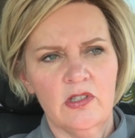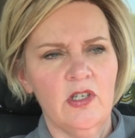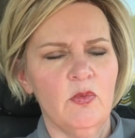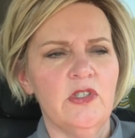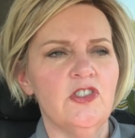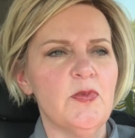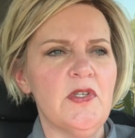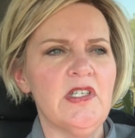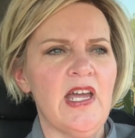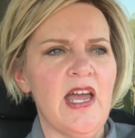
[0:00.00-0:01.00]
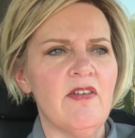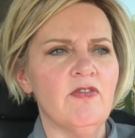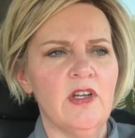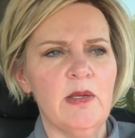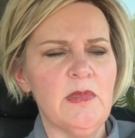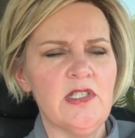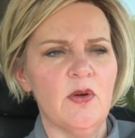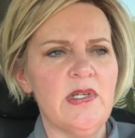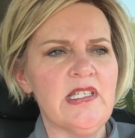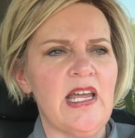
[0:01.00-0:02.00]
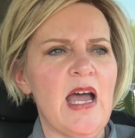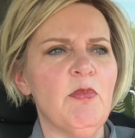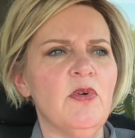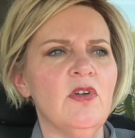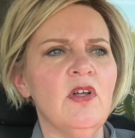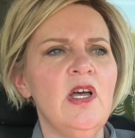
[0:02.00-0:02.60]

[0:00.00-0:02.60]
where you're supposed to have, for him it's always an apple,